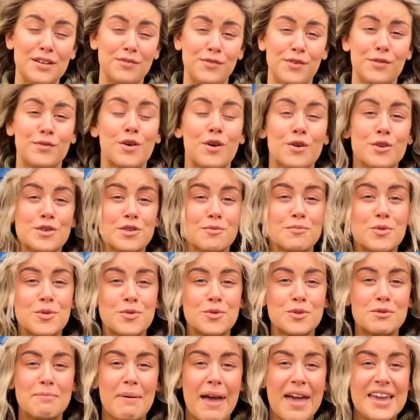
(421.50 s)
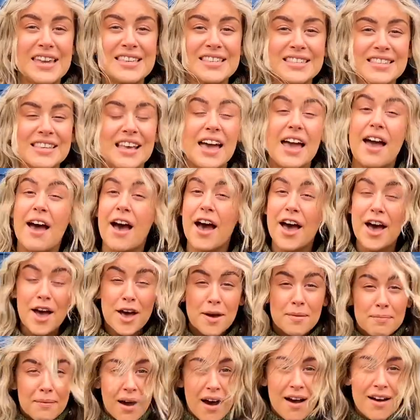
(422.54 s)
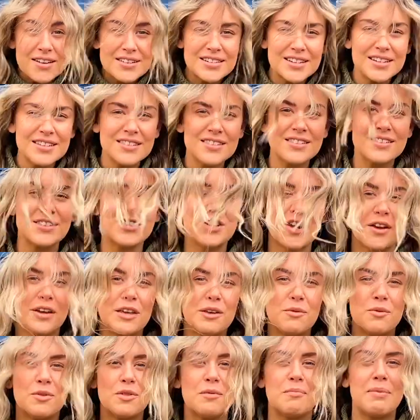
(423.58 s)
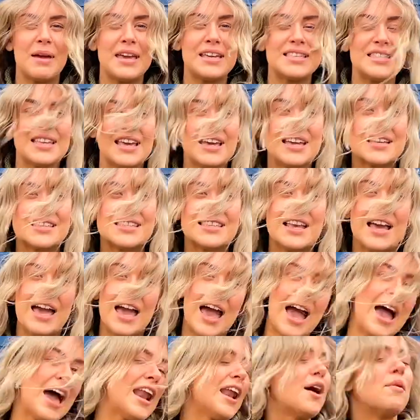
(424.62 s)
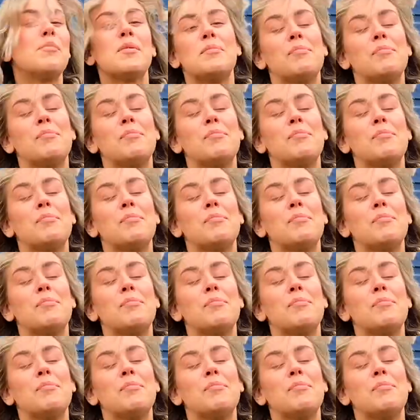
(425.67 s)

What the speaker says: if you've got a small space, herb gardens, showing you all the basics, and I'll be